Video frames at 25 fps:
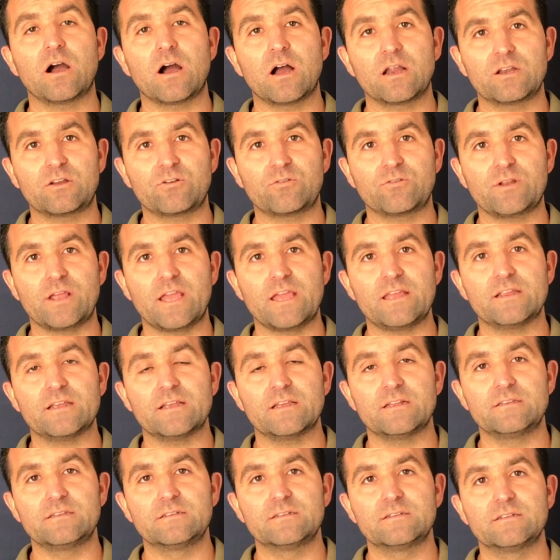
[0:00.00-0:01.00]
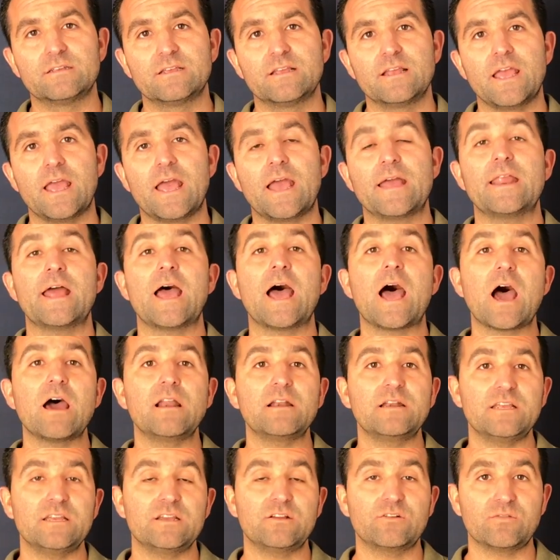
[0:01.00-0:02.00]
God created. And how
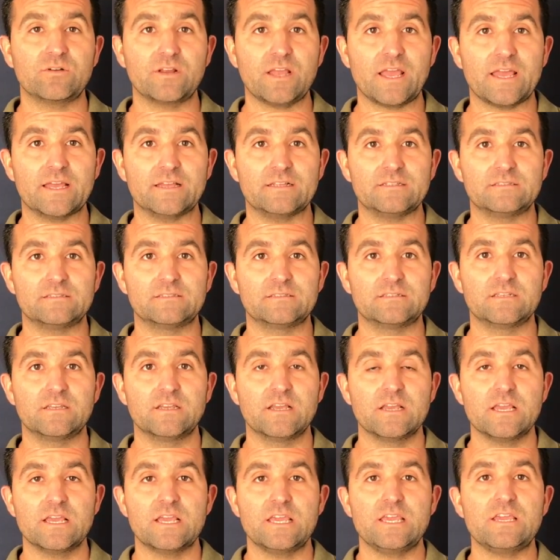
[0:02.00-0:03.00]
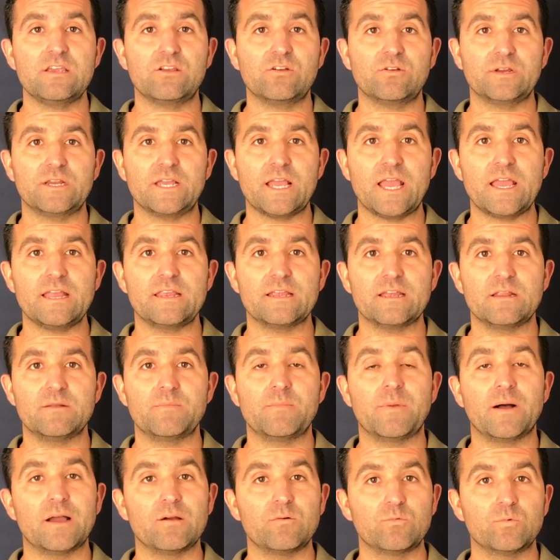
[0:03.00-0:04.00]
did he create? He created
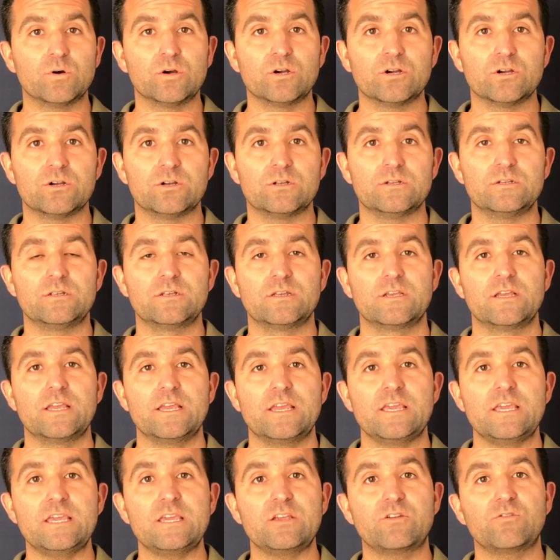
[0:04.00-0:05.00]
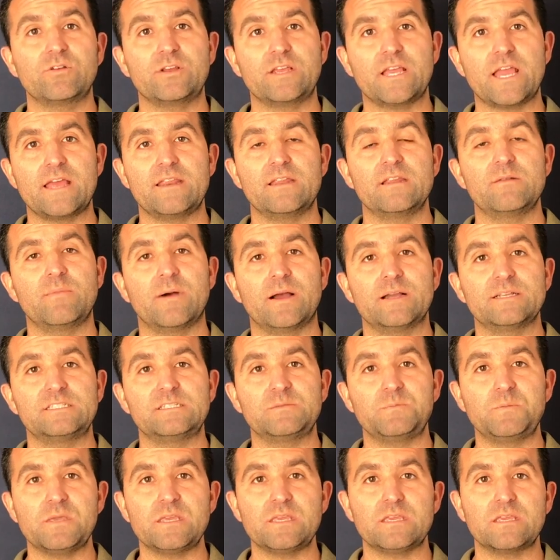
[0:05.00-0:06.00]
by word. He created by
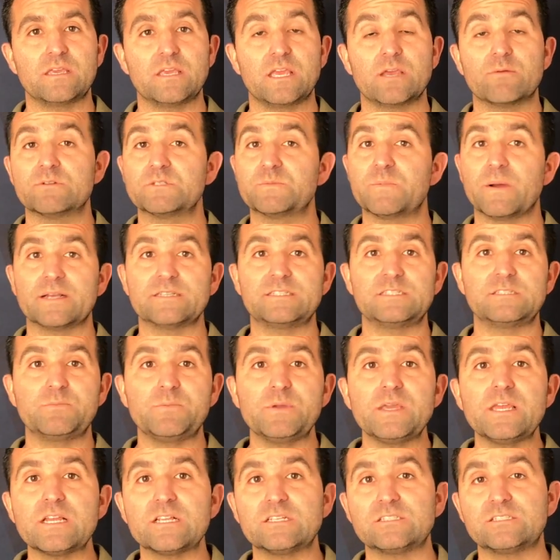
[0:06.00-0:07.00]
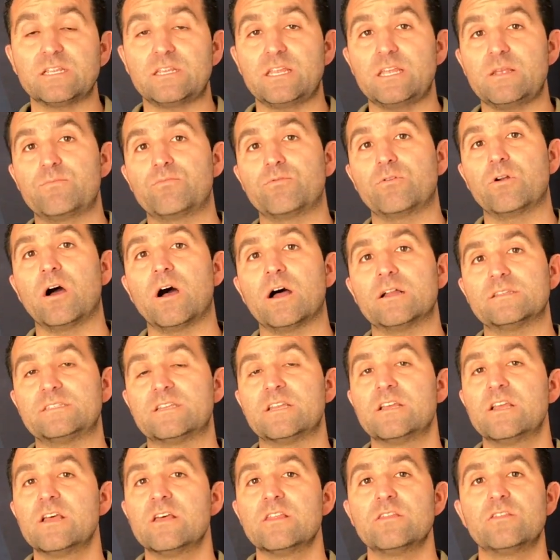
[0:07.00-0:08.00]
speaking. It was by speech that he brought
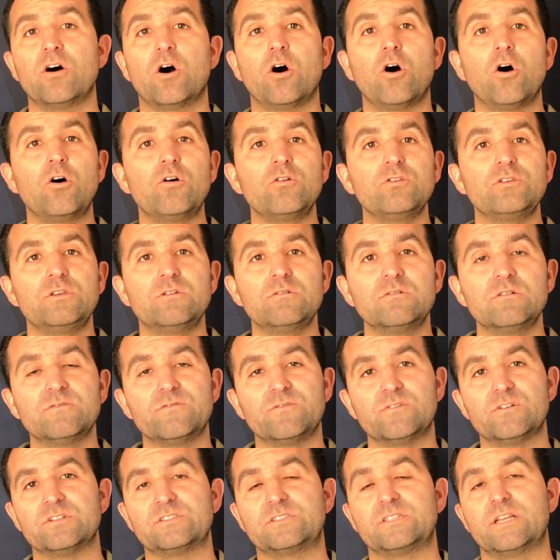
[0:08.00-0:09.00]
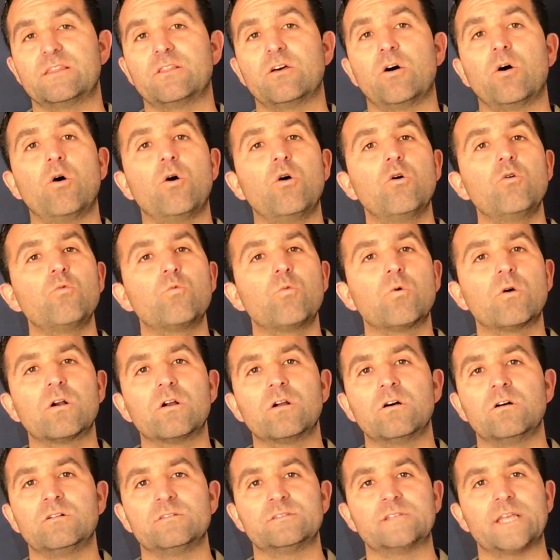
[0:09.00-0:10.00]
the whole universe and the whole
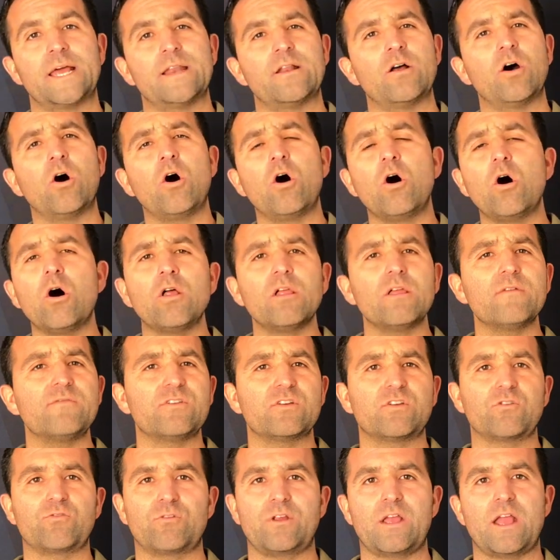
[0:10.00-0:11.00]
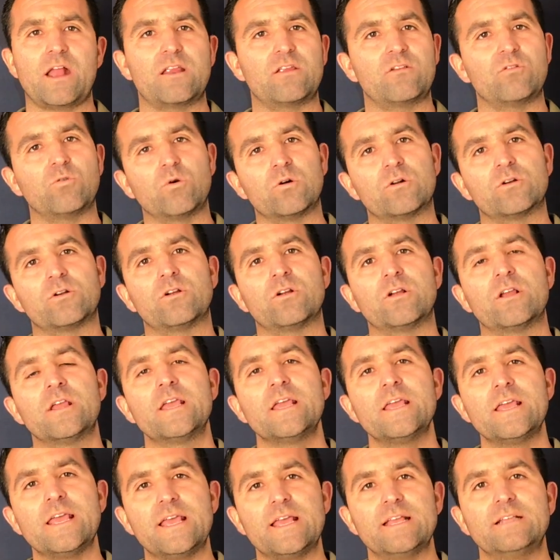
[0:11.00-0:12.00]
world and all of the created order
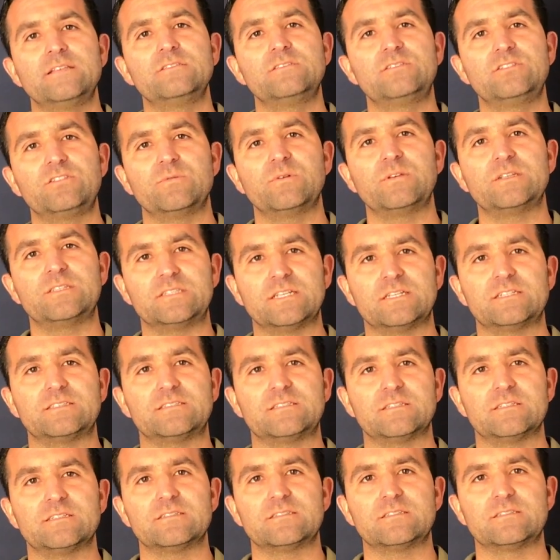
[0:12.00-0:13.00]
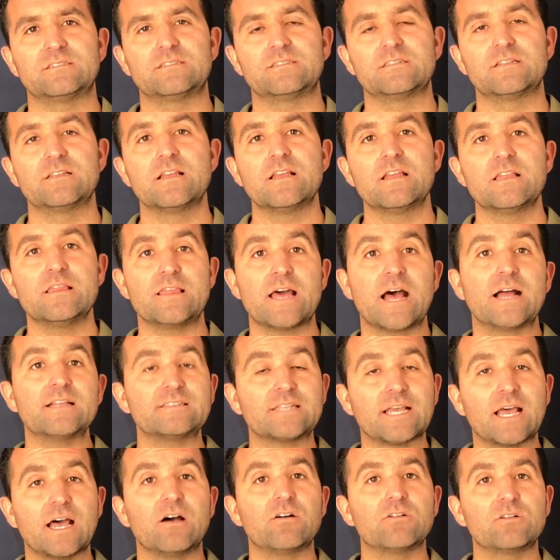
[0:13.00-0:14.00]
into existence. That's
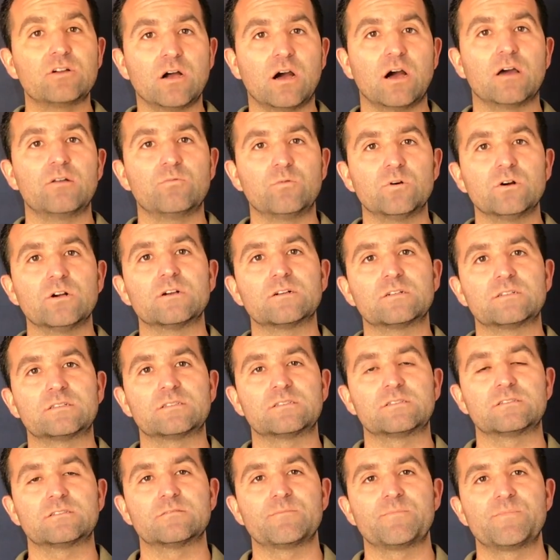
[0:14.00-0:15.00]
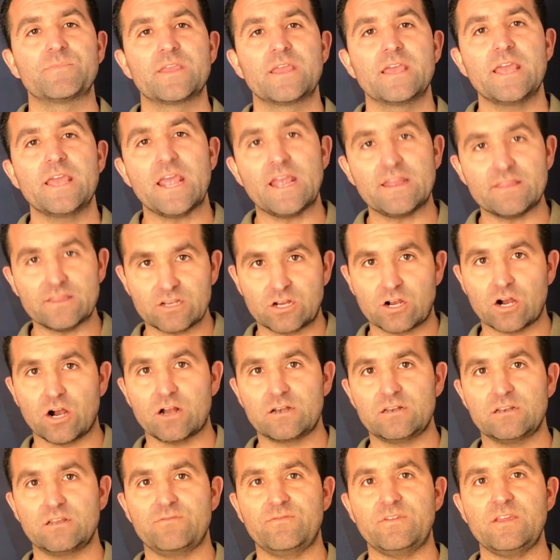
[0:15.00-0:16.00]
how God works. In the
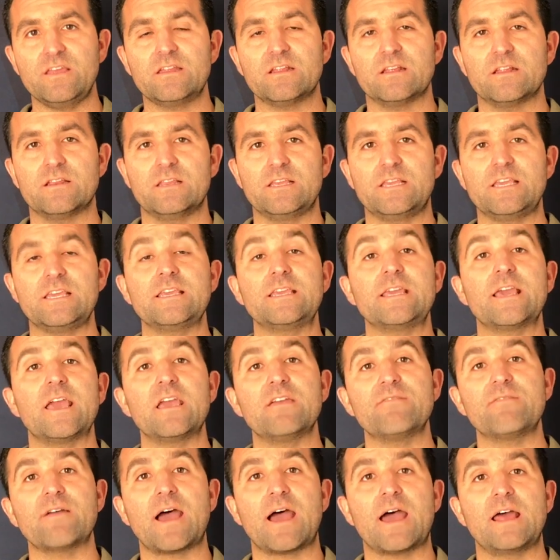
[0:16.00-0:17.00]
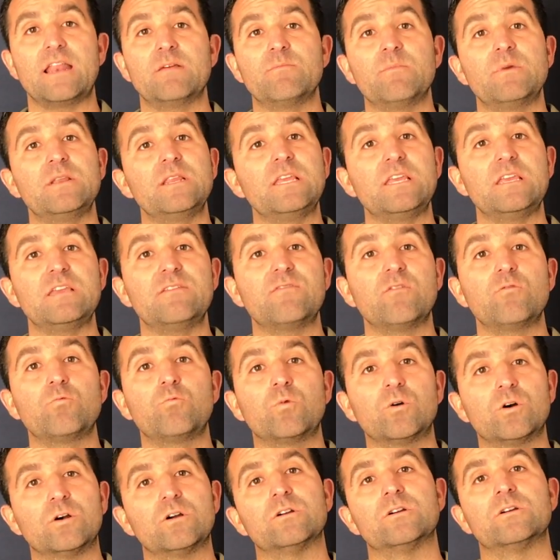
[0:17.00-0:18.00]
Garden of Eden, he gave Adam and Eve a
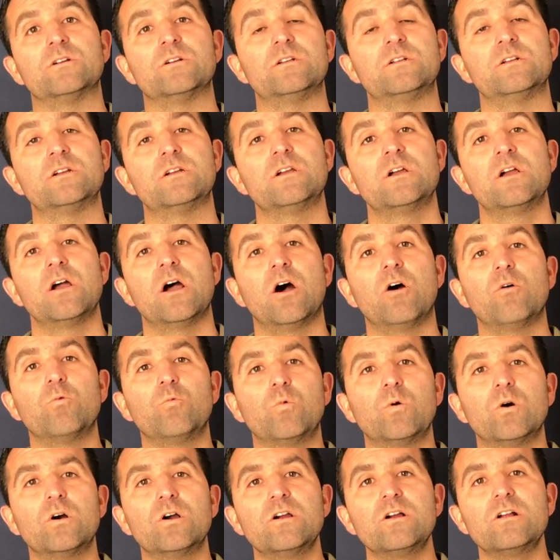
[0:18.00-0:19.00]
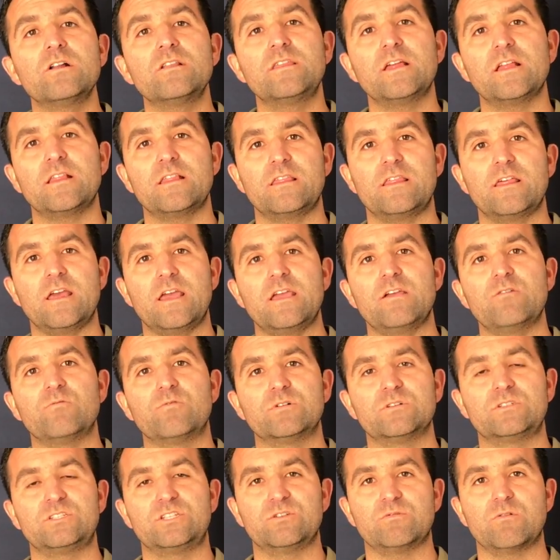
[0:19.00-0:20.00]
word that they
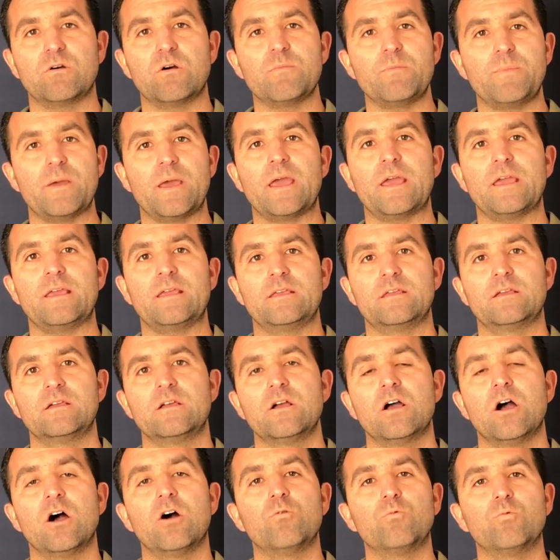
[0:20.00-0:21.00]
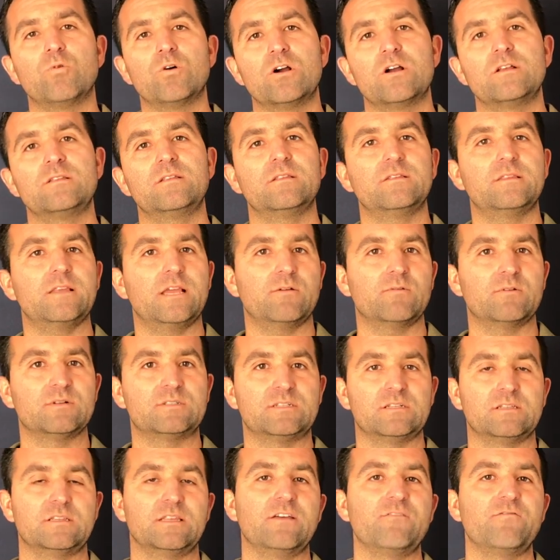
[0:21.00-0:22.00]
were to obey, a word that they were
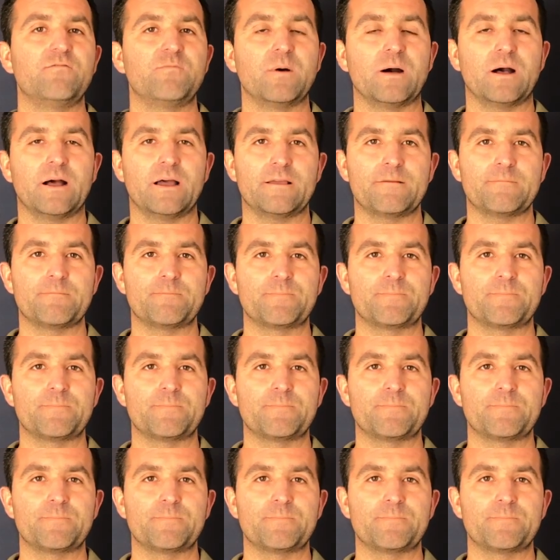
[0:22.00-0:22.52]
to live by.